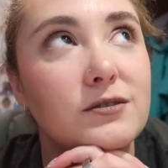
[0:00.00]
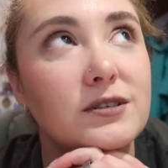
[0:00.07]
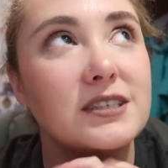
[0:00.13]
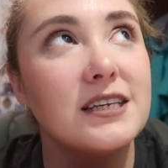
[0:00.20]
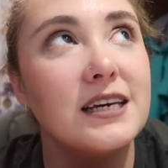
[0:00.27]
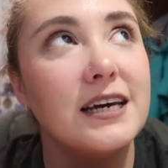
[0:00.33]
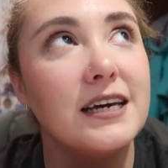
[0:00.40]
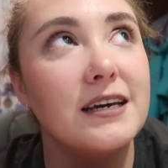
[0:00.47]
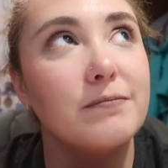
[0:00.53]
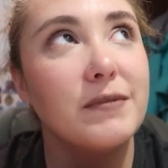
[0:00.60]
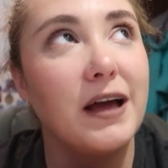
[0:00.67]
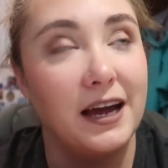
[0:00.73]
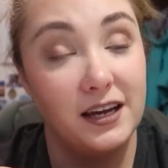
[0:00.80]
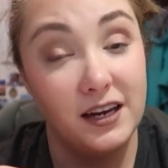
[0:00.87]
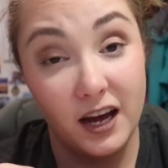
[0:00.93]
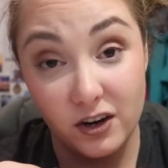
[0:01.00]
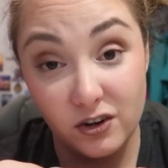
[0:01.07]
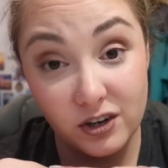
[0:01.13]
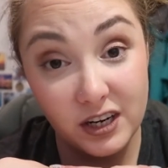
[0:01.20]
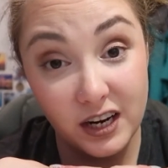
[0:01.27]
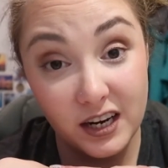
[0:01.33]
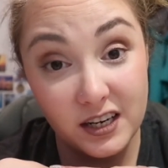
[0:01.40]
It's like eight
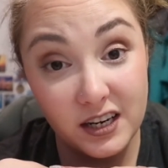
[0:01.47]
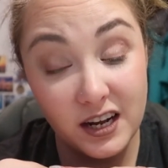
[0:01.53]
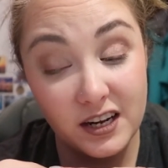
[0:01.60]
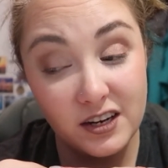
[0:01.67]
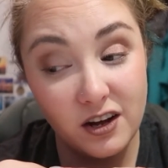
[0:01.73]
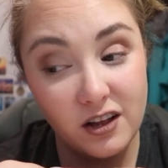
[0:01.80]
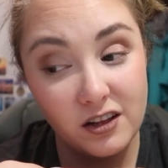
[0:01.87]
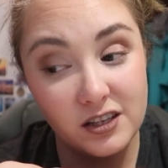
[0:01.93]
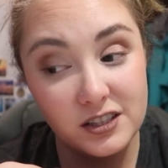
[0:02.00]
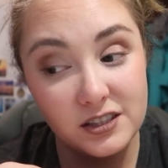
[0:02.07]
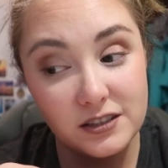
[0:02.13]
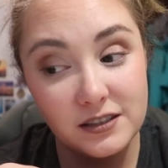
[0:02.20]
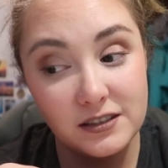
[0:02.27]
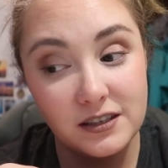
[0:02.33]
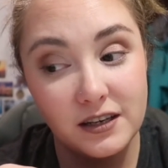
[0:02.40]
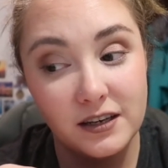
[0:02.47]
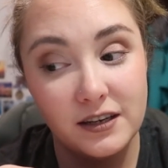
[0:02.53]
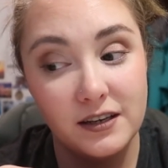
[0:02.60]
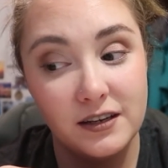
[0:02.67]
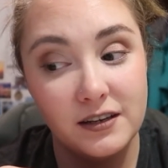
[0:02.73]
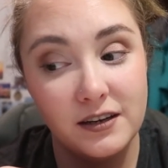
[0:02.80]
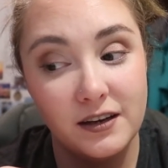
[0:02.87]
hundred ninety-nine dollars,
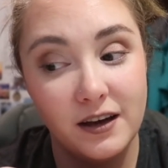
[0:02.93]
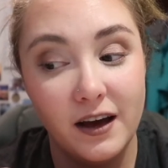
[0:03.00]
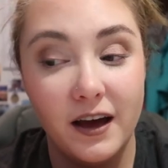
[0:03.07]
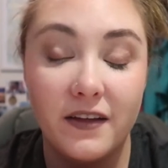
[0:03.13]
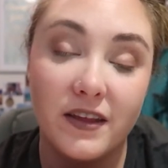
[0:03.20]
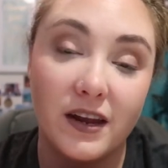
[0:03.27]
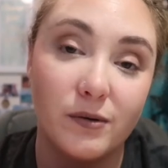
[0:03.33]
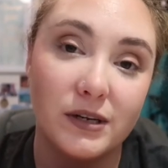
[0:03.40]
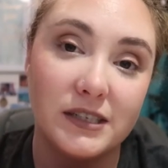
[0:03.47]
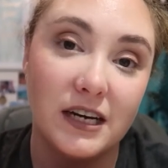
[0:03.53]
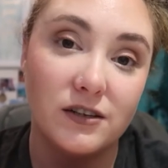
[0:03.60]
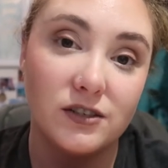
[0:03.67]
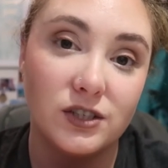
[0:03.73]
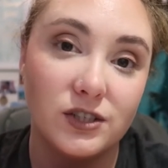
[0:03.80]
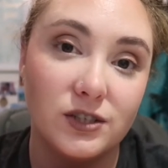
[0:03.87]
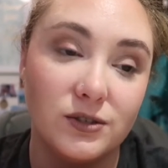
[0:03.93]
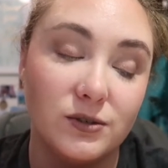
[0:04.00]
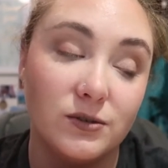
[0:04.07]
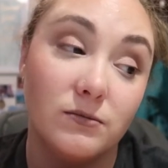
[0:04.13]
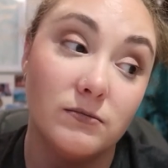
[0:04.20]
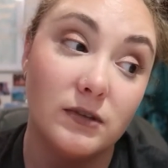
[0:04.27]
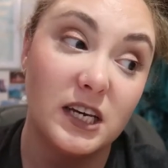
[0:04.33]
and then it went down
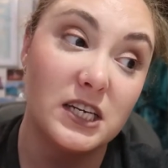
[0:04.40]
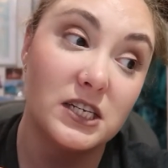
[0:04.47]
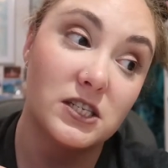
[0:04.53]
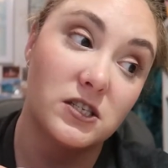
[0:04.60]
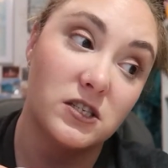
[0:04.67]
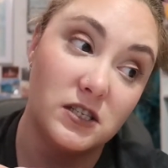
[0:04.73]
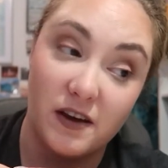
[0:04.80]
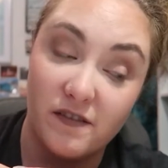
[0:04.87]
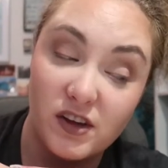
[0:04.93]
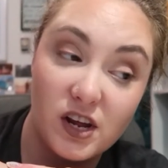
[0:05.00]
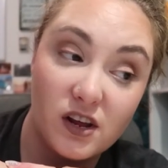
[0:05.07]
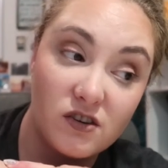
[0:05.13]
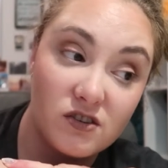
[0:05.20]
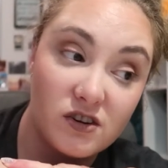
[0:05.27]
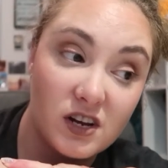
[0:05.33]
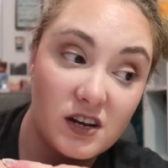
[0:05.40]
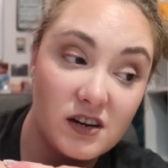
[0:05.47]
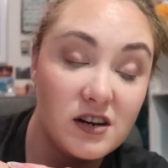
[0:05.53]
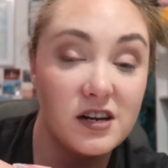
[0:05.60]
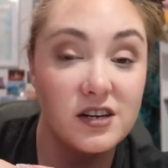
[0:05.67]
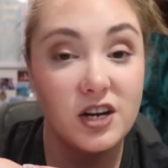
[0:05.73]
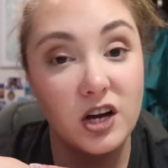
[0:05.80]
to like seven hundred
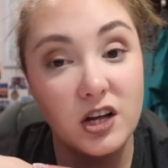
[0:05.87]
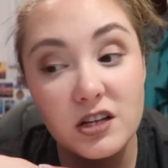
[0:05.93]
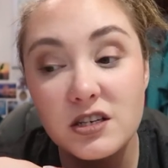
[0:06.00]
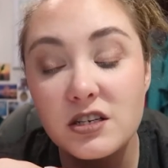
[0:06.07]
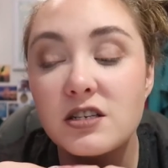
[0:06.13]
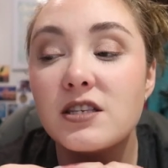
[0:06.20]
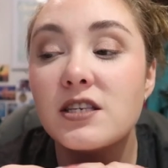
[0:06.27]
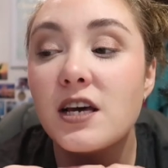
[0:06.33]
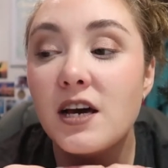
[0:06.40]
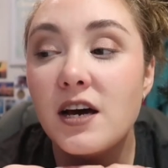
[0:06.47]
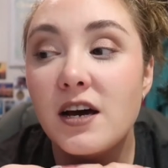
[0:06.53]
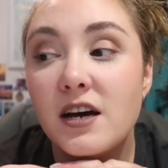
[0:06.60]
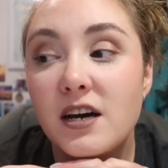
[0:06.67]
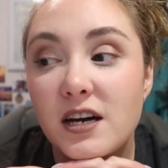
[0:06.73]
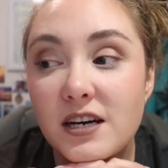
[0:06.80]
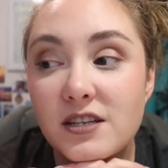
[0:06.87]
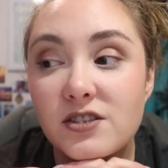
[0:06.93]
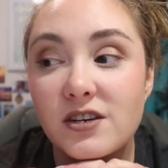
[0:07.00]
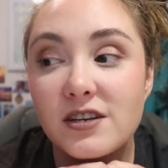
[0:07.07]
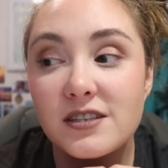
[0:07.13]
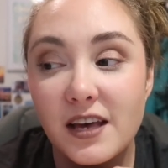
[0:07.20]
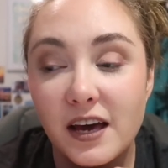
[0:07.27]
ninety-nine dollars, and
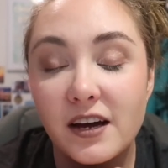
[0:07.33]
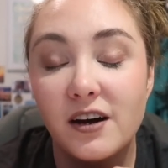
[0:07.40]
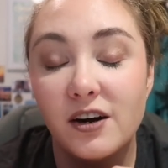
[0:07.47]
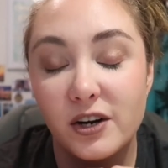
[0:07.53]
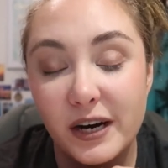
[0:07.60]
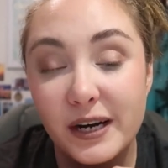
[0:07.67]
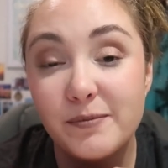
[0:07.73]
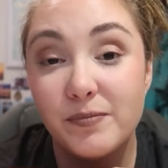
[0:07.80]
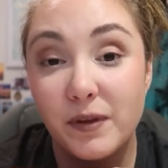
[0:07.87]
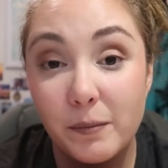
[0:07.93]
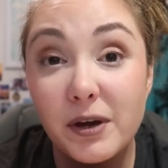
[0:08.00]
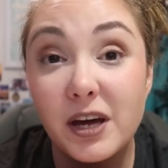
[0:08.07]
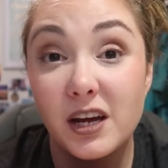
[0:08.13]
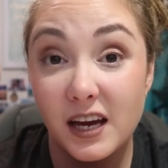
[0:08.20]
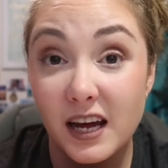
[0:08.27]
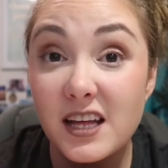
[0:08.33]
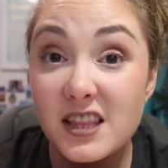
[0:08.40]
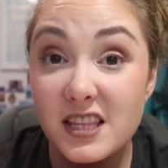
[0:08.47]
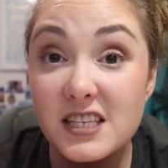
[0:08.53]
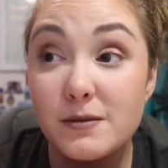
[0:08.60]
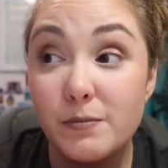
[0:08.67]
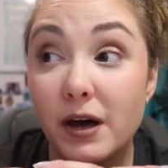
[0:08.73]
so I was like, all right, I'm gonna get
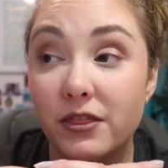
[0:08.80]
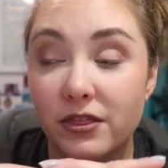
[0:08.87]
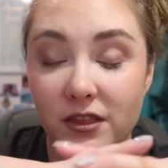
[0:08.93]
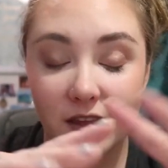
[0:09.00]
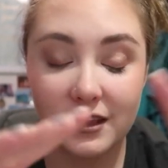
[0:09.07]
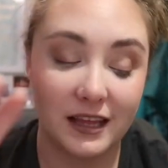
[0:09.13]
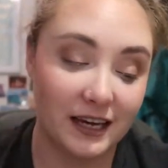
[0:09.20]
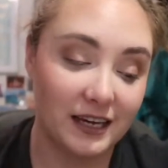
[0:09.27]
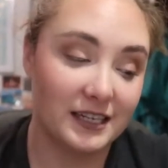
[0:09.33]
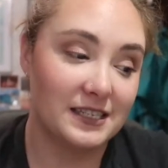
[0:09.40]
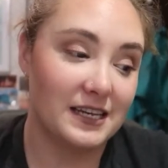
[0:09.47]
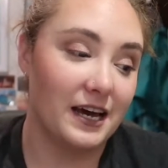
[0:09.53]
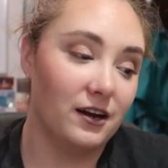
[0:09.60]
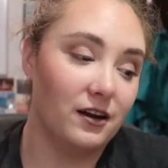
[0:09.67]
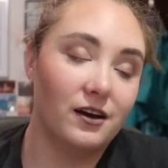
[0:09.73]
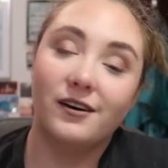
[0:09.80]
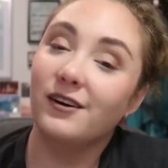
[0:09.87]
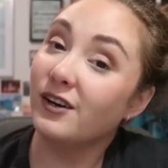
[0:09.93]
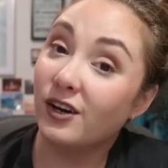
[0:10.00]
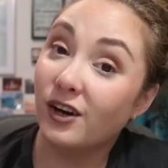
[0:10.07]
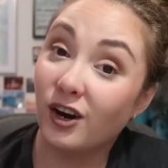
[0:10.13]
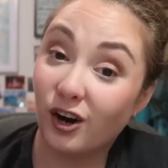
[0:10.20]
it this month. Like I said
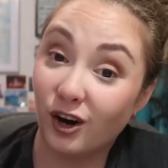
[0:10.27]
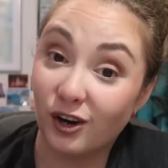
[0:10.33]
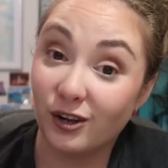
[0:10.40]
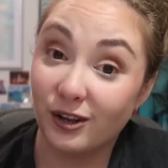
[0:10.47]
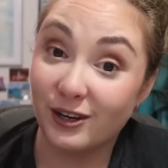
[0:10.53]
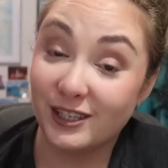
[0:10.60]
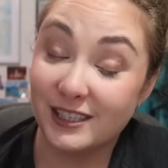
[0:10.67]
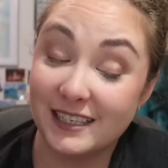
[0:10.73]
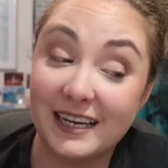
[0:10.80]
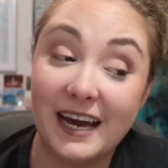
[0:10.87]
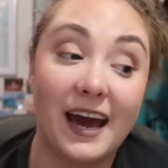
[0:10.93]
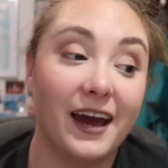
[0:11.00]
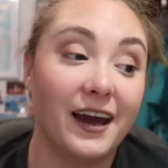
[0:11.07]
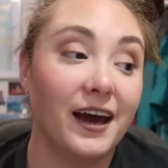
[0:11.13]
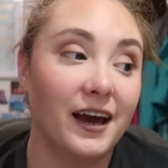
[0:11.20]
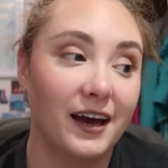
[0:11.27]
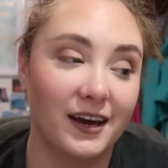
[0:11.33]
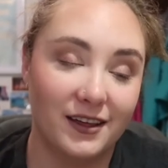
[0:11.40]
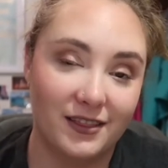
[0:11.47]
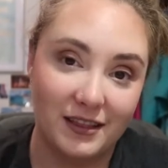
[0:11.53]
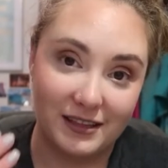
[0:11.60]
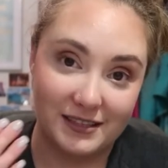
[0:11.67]
earlier today,
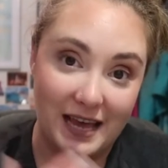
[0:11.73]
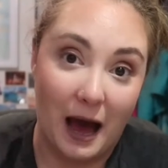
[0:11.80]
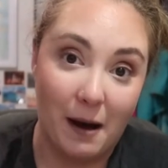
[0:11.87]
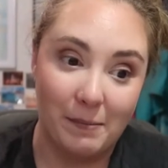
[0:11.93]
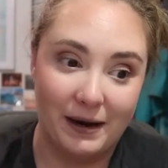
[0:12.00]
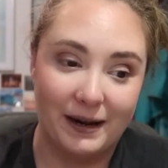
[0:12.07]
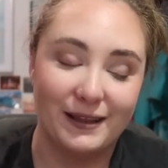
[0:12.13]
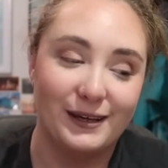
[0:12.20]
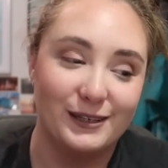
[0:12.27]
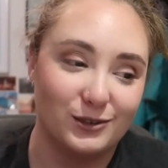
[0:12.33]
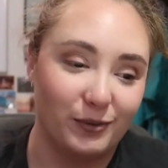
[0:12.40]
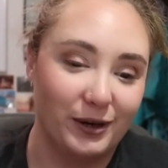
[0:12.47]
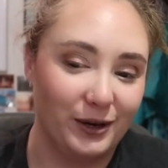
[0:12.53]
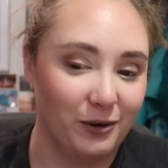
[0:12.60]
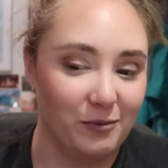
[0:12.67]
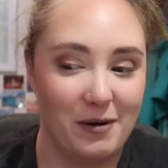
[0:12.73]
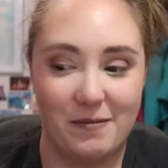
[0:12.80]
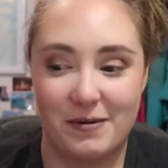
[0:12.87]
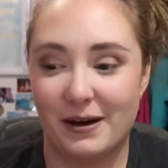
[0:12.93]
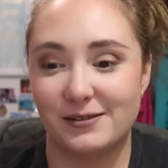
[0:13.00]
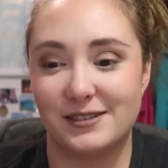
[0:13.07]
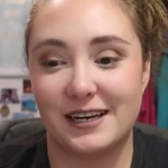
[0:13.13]
it's happening this week, or
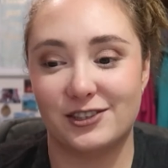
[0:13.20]
maybe that was